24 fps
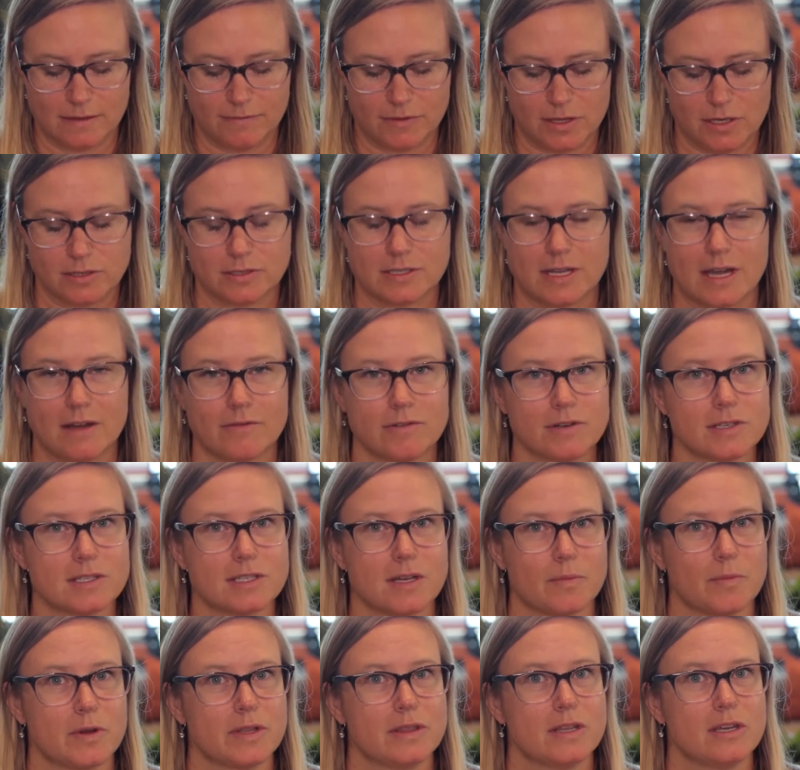If there's ever
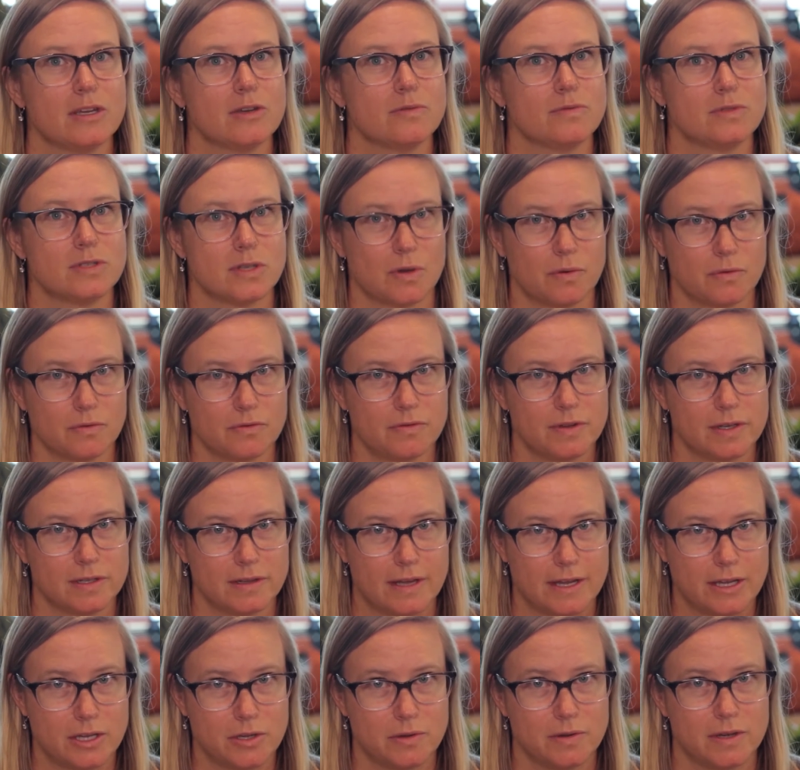someone that you don't feel
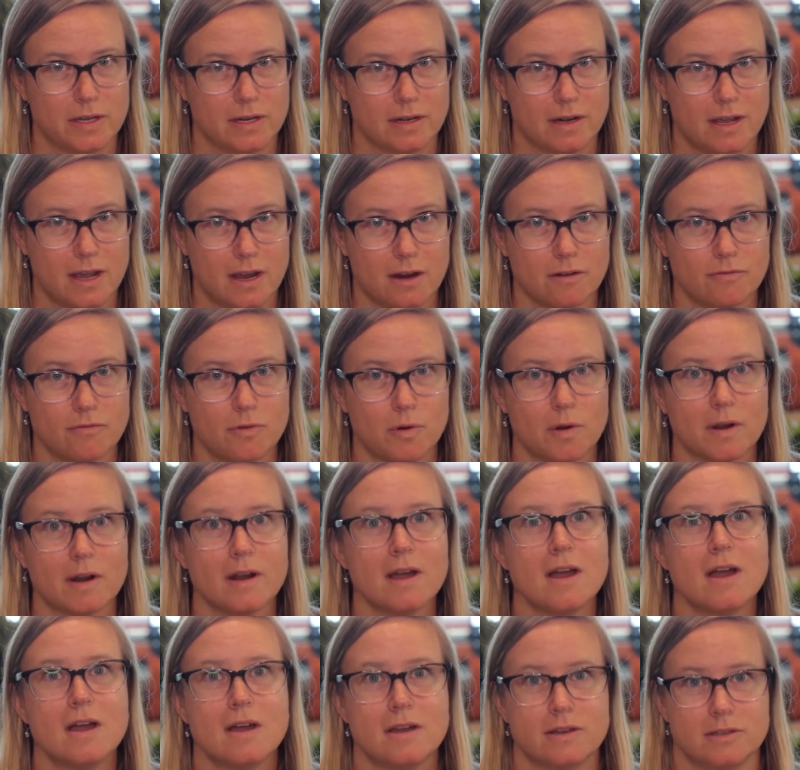like you can care for
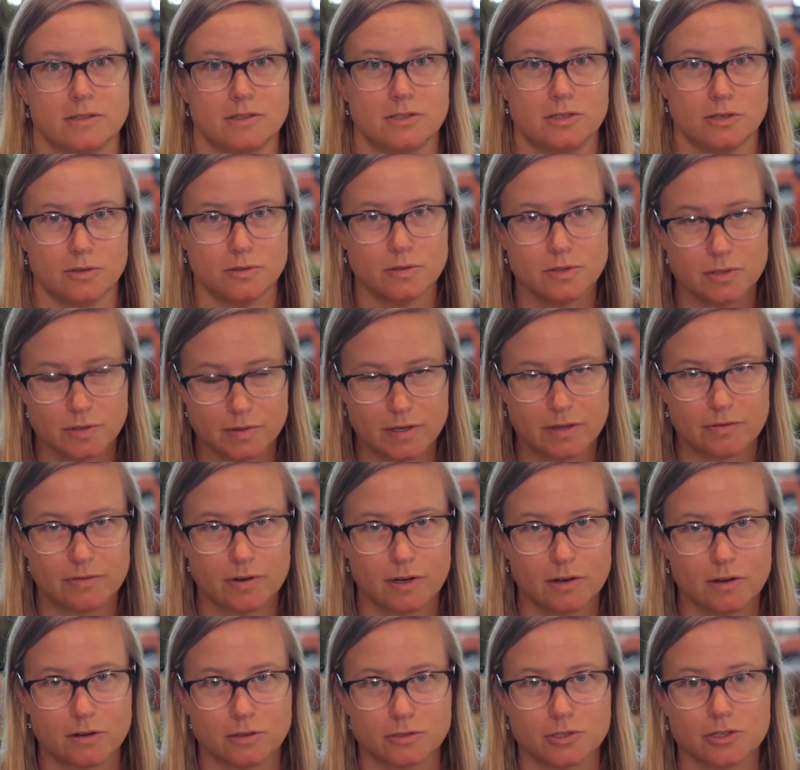due to
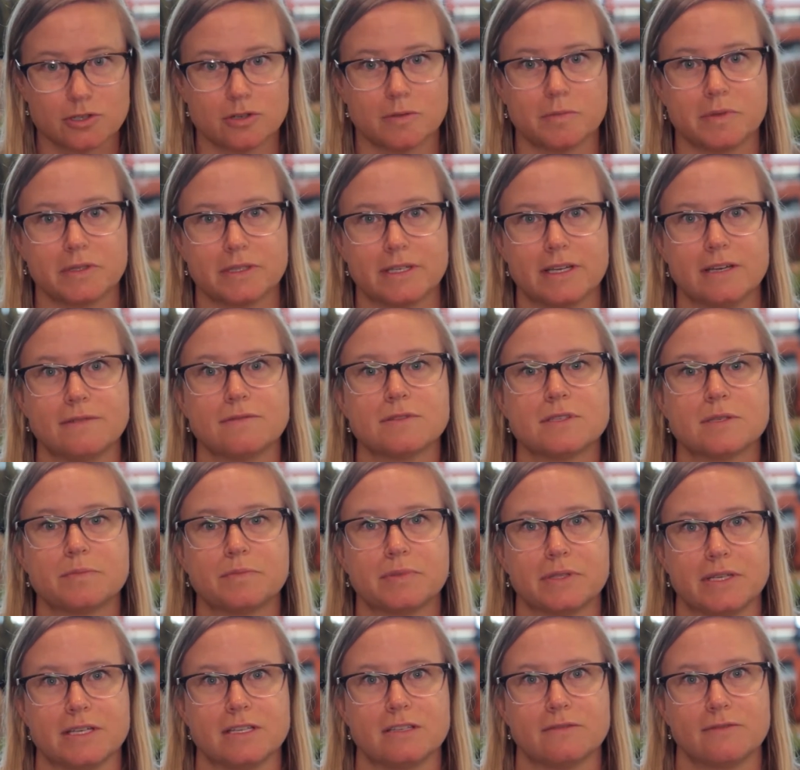different cultural beliefs,
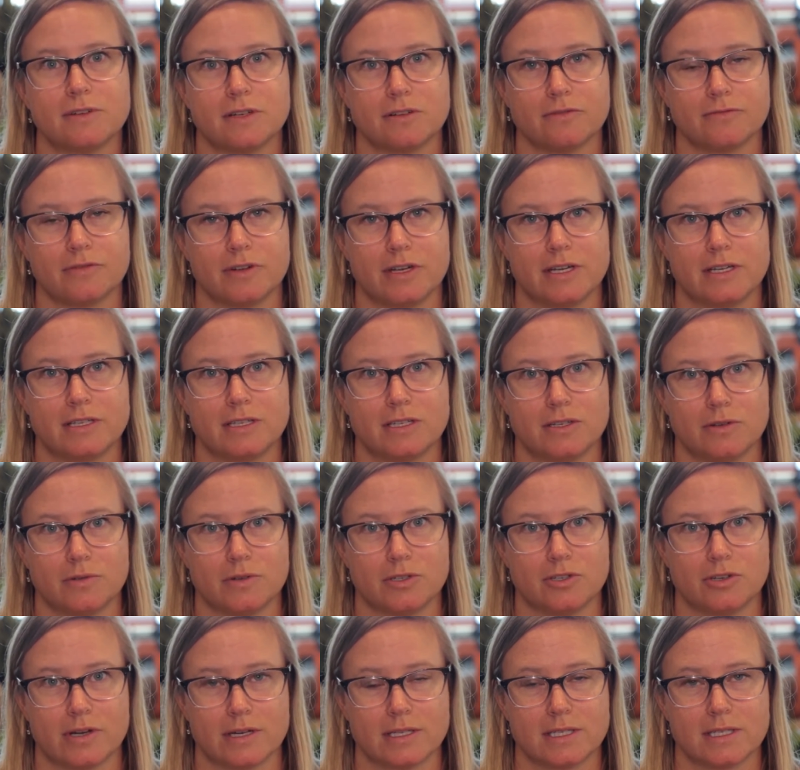please feel free to
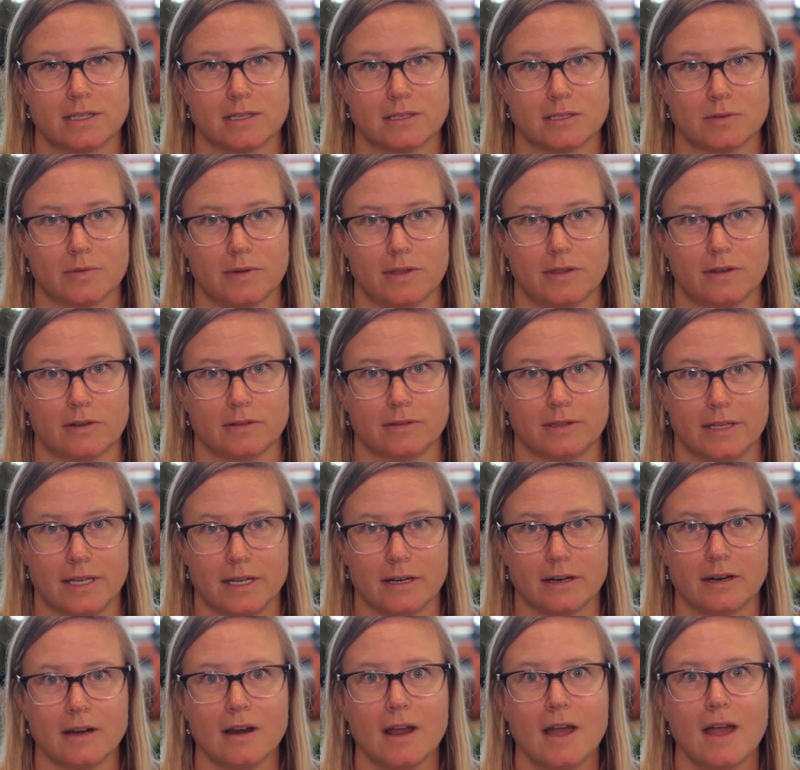address this with your
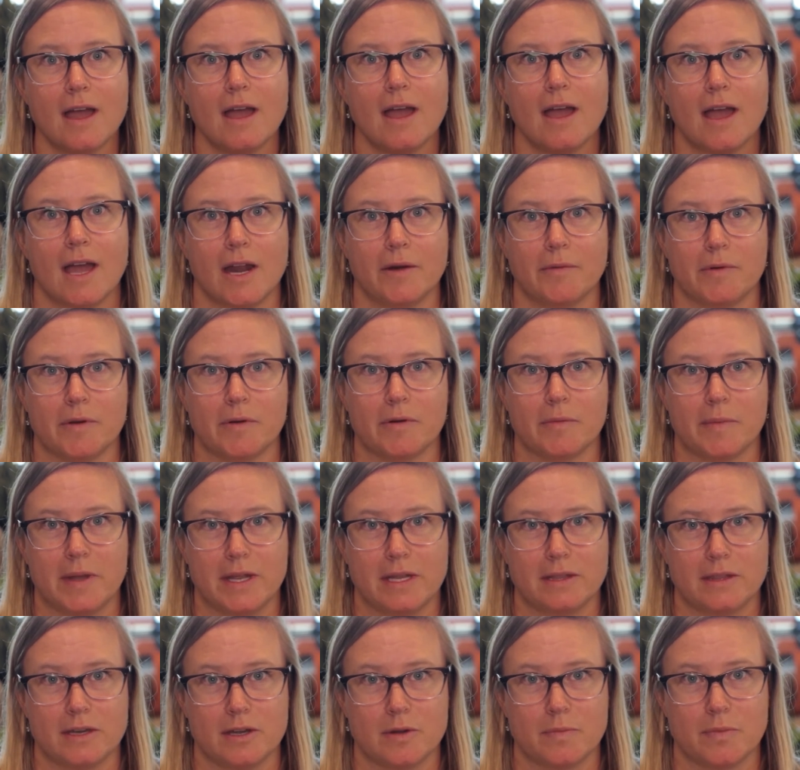leader, and we will
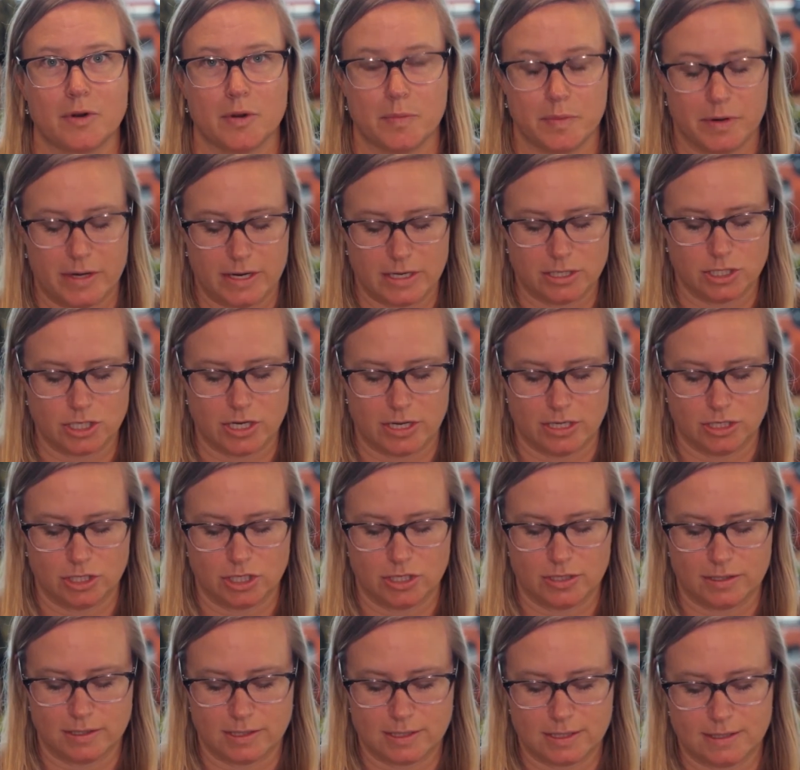make the appropriate
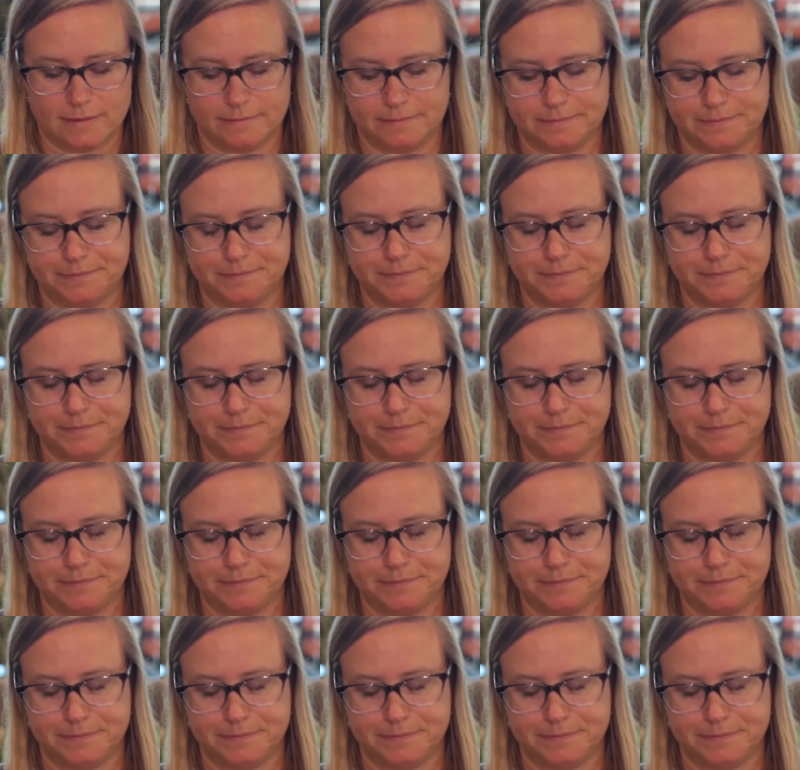changes.